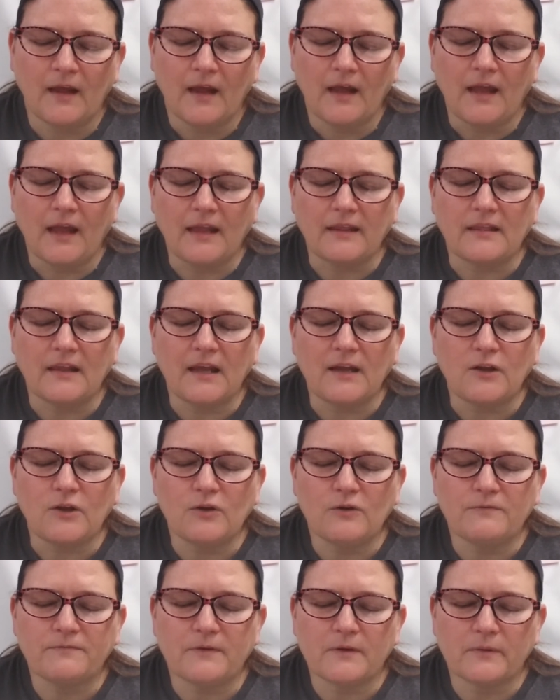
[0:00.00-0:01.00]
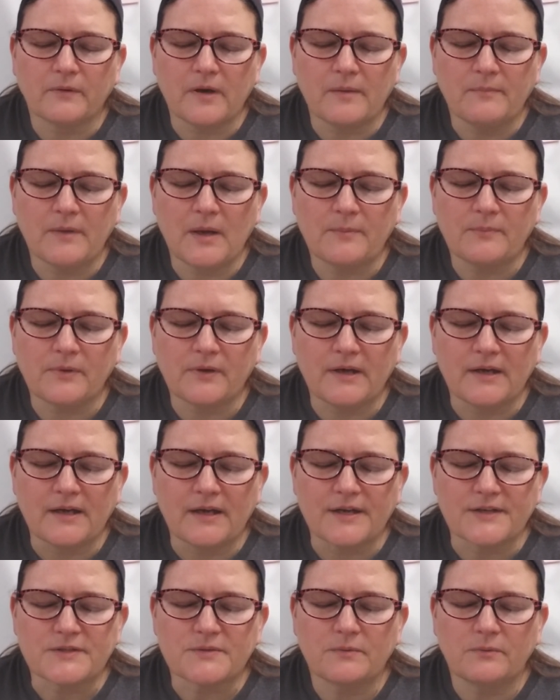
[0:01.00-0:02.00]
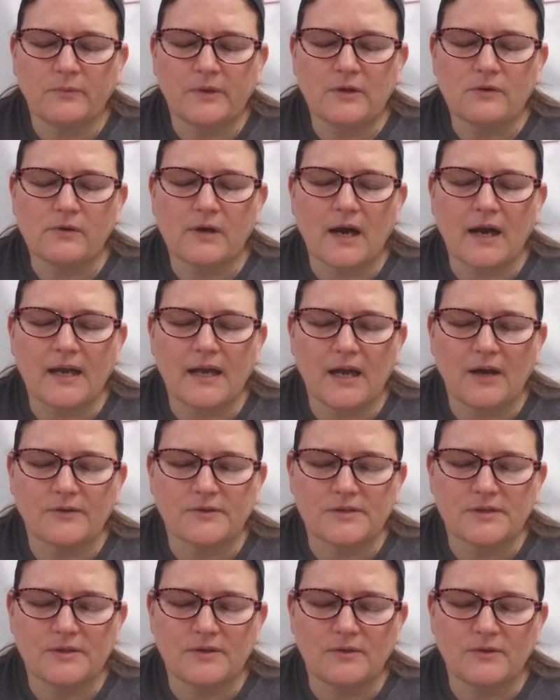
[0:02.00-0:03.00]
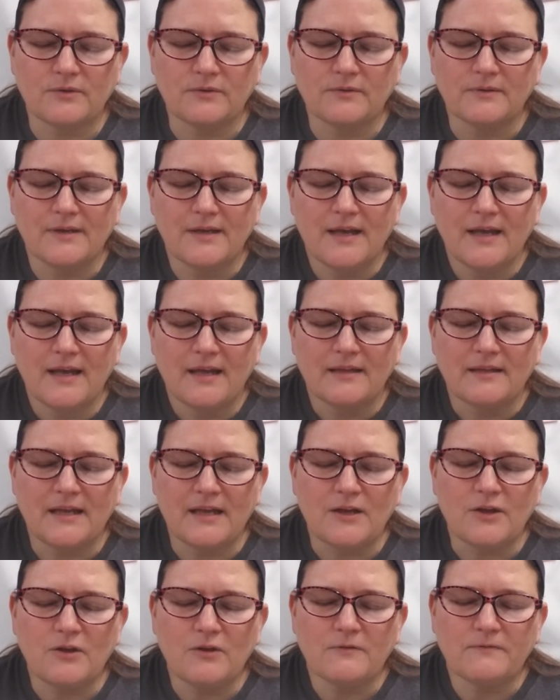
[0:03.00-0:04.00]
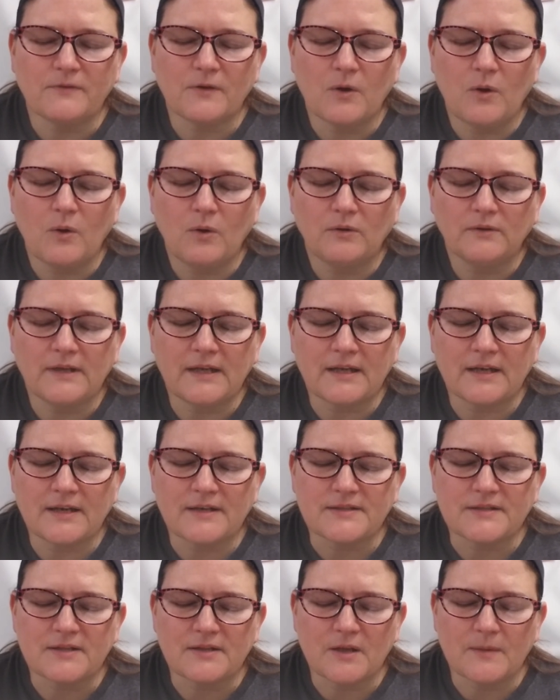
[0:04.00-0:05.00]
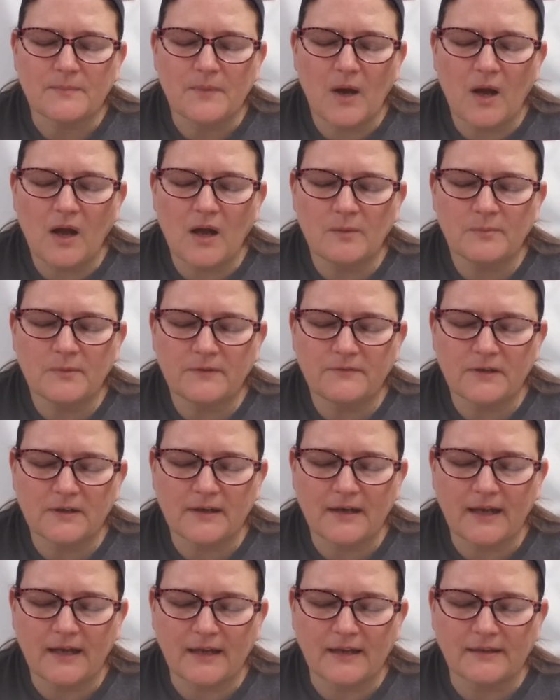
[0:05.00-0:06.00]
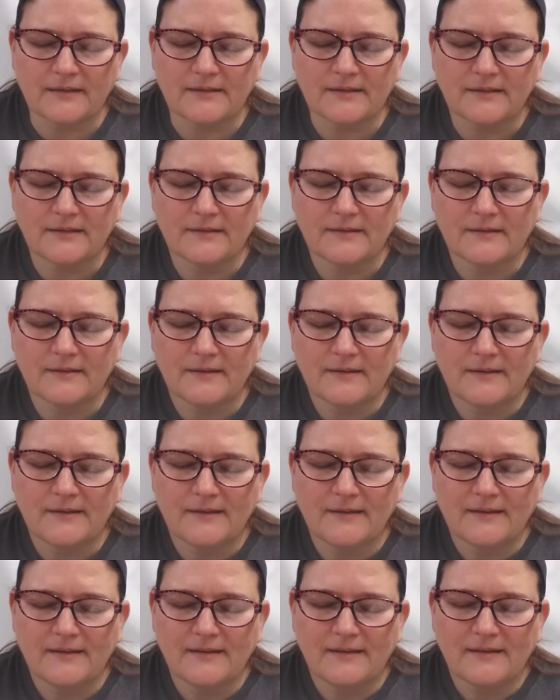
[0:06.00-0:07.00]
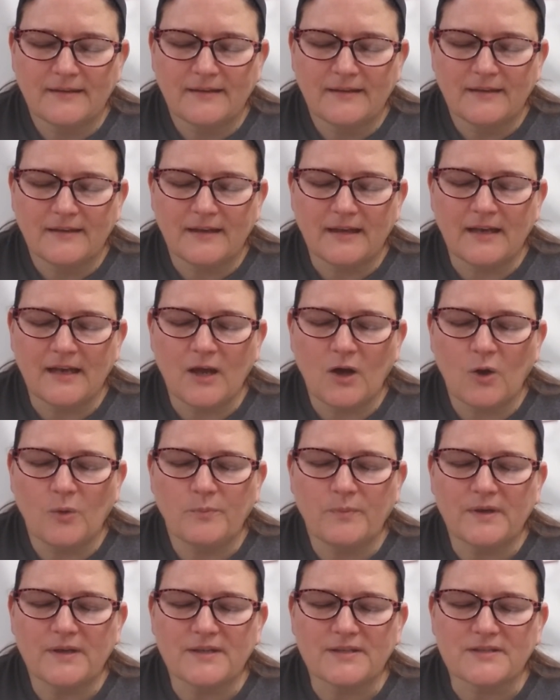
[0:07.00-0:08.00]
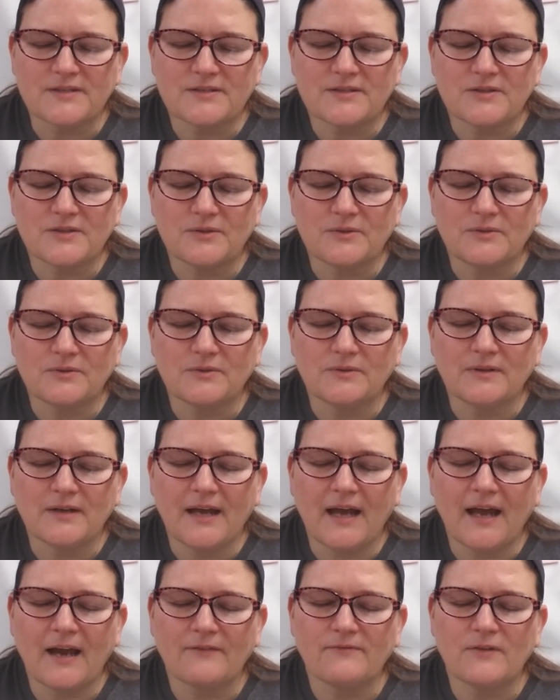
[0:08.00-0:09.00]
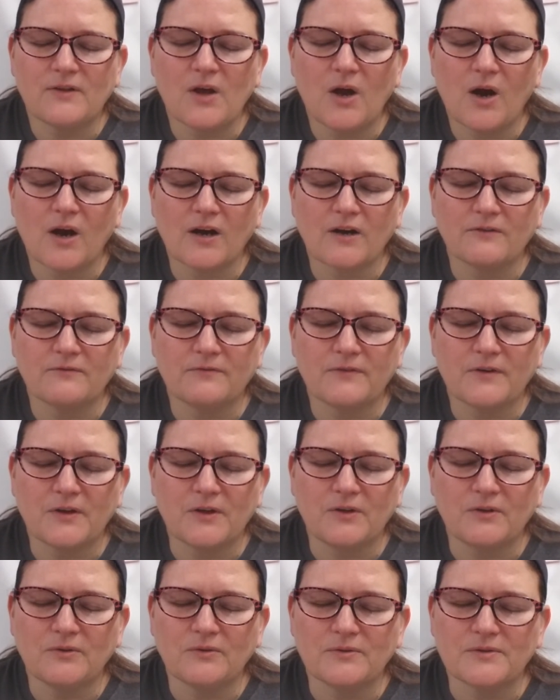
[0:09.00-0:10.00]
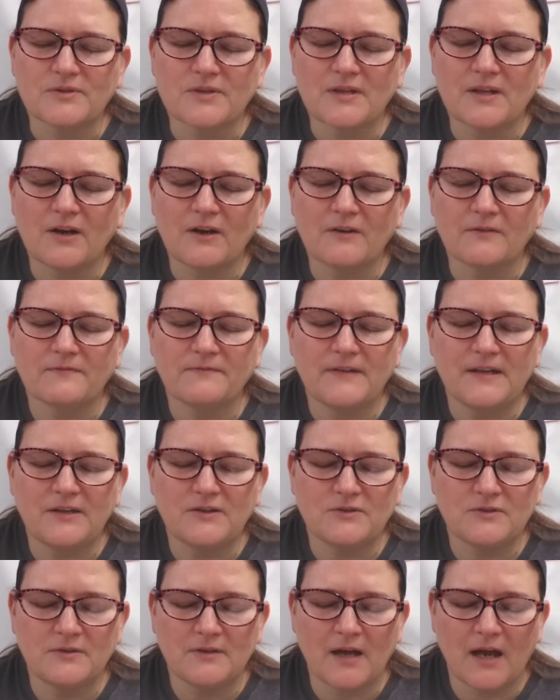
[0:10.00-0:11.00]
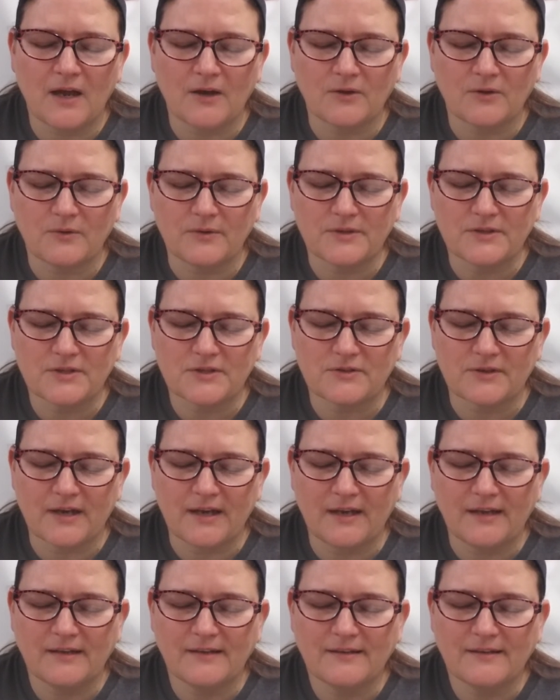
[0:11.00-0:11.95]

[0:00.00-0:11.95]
And thank you for remembering us when we cry out to you. Thank you for holding us in the palm of your hand and help us to have a heart for you so that our feet do not go astray.